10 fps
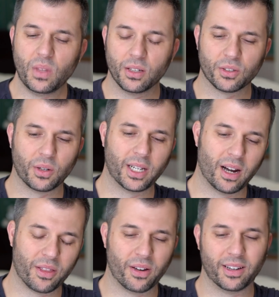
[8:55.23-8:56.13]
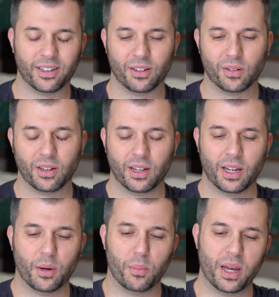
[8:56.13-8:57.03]
so I kind of thought,
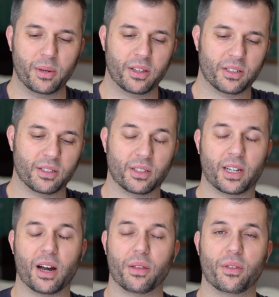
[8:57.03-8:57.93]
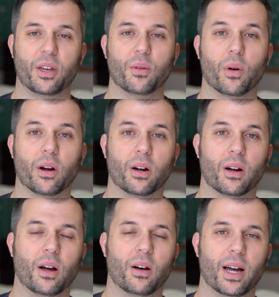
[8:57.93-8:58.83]
maybe this is the kind of thing
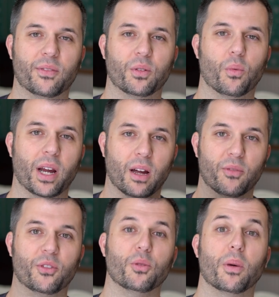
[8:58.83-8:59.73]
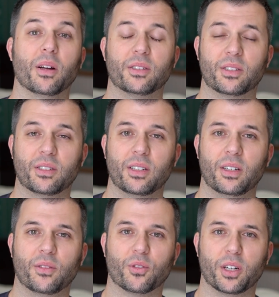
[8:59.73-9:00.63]
where I'll have to wait a few months
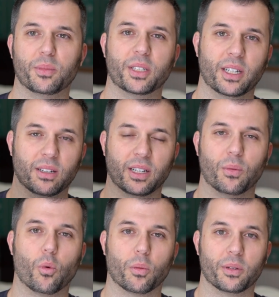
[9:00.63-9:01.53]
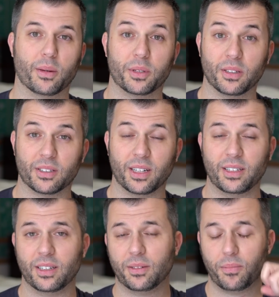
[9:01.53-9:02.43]
for him to get like warmed up to this
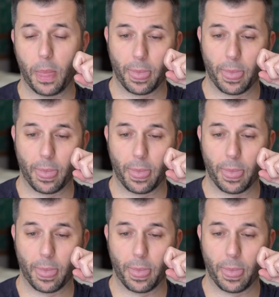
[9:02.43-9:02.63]
idea.